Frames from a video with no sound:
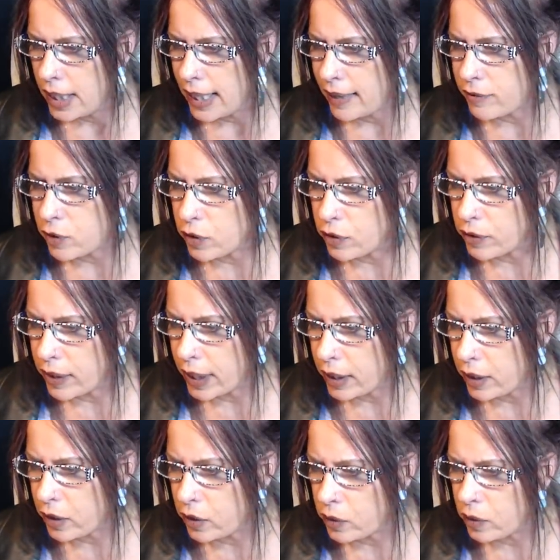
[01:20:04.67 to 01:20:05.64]
After
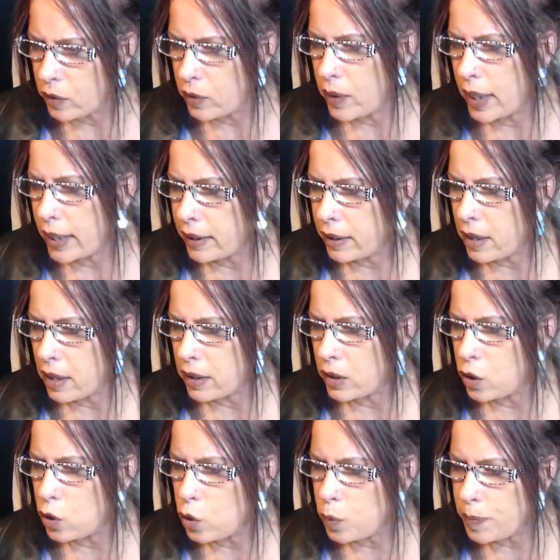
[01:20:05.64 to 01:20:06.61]
Reku and all
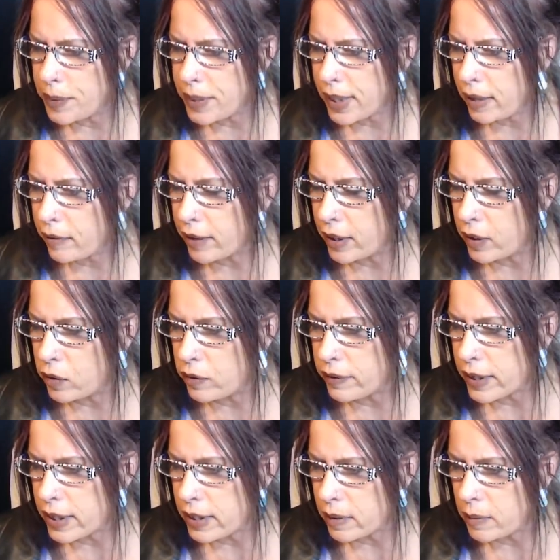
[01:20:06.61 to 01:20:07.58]
the oops, I ran
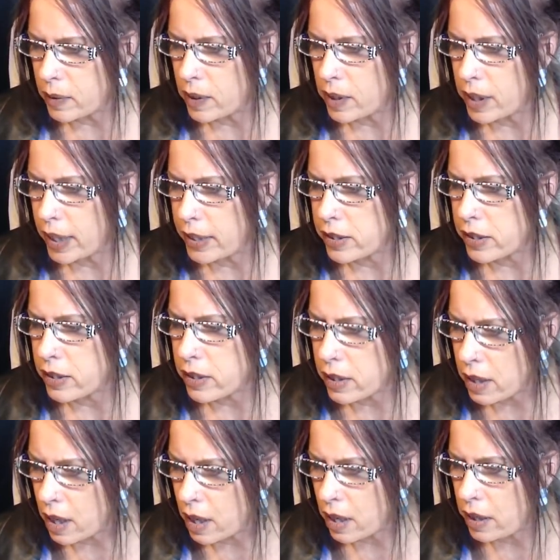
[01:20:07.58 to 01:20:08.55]
over someone, I just
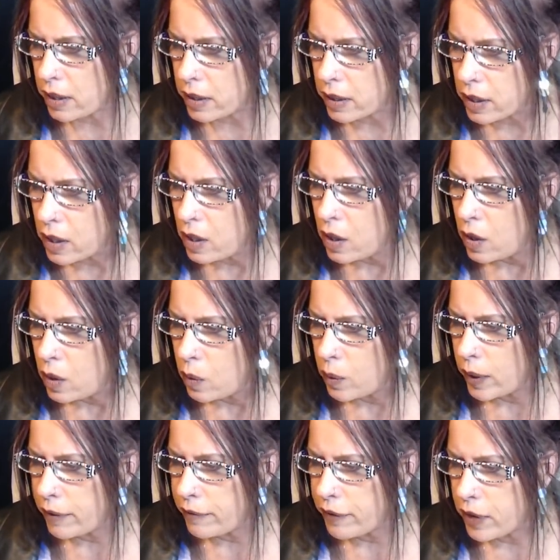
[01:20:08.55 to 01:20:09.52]
thought,
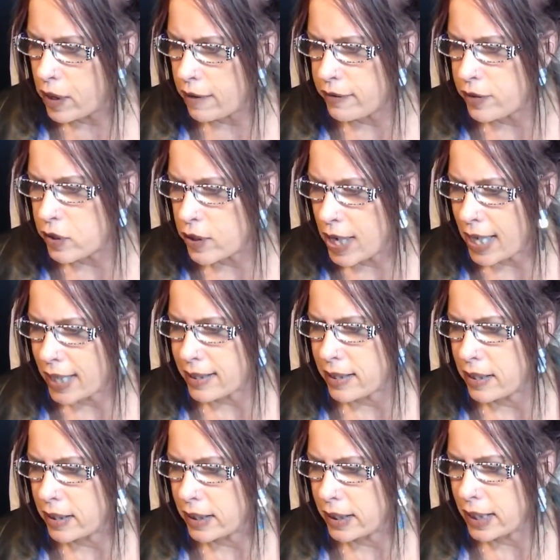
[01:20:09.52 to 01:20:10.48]
what if an officer
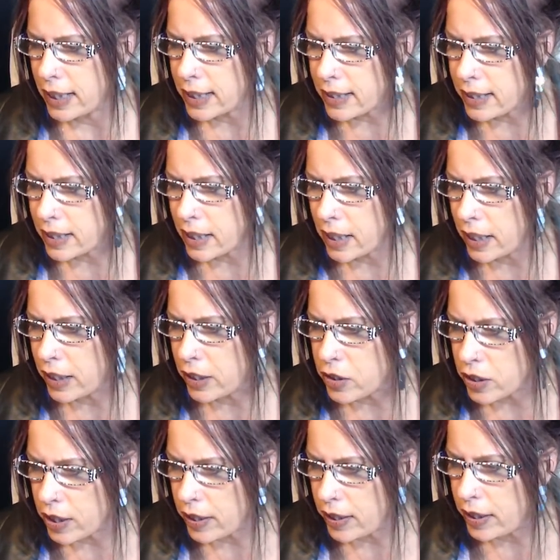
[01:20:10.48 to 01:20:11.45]
accidentally hit
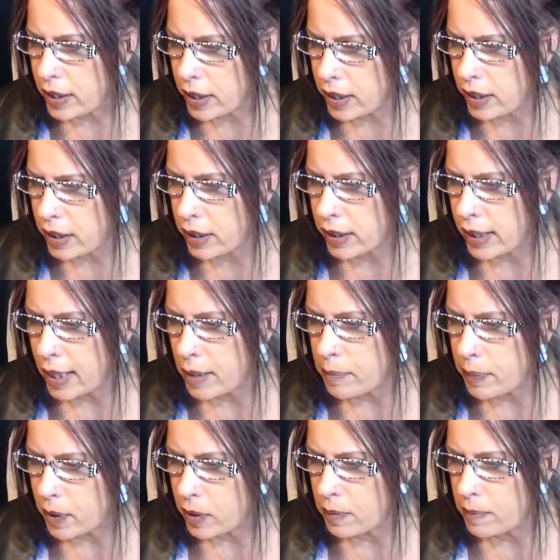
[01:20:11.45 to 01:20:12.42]
CH and then a
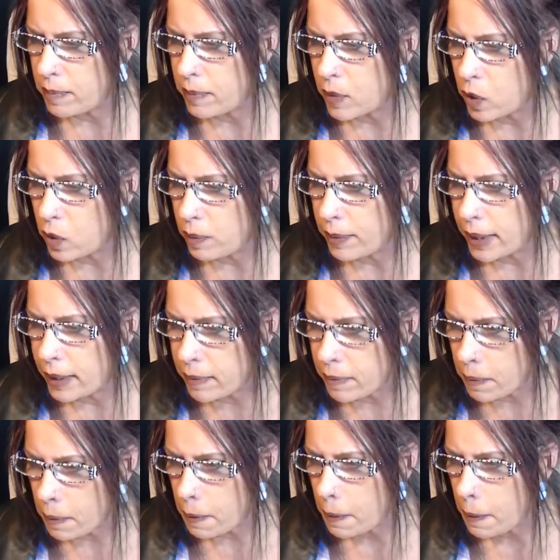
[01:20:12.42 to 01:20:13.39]
light bulb
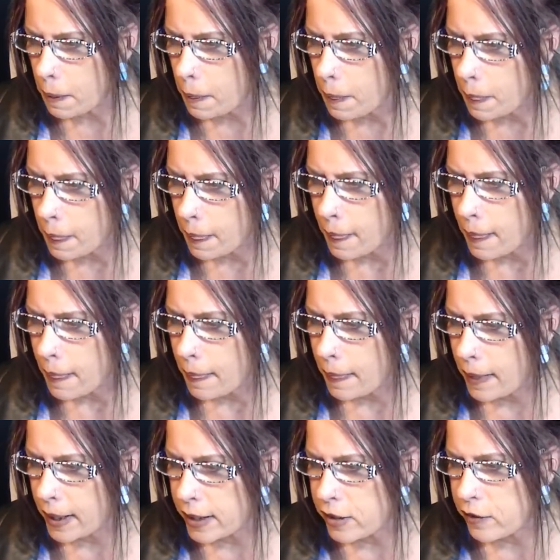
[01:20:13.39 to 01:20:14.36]
moment?
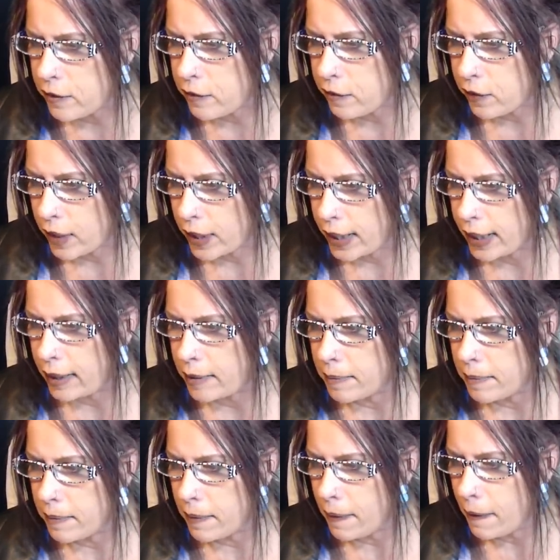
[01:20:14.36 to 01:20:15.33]
Let's
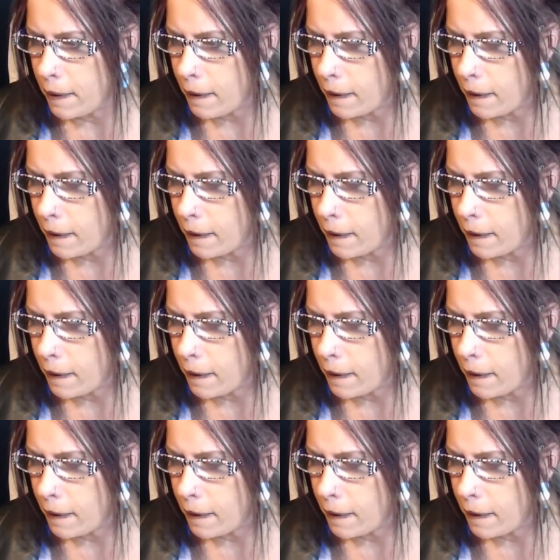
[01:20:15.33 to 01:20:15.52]
frame.